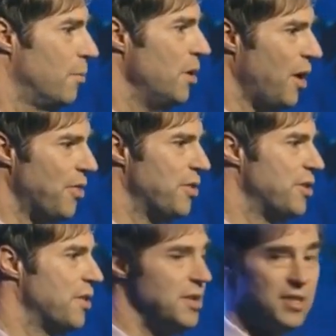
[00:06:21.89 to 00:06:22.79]
We thought
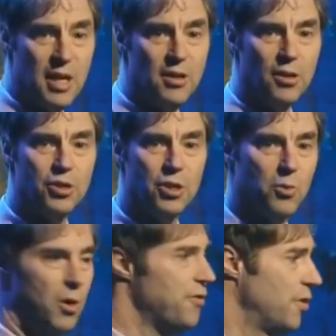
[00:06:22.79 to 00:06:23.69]
that the signal should
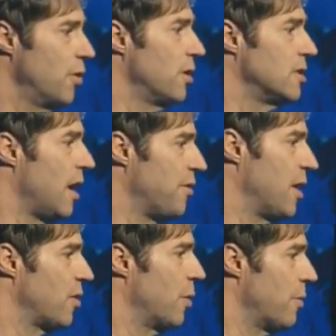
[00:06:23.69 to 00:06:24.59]
dwarf the noise, not
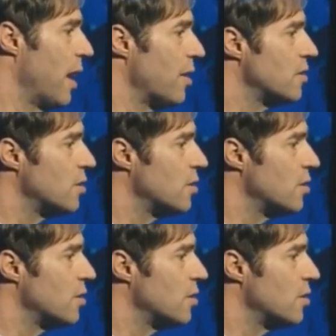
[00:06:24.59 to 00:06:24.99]
the other way around.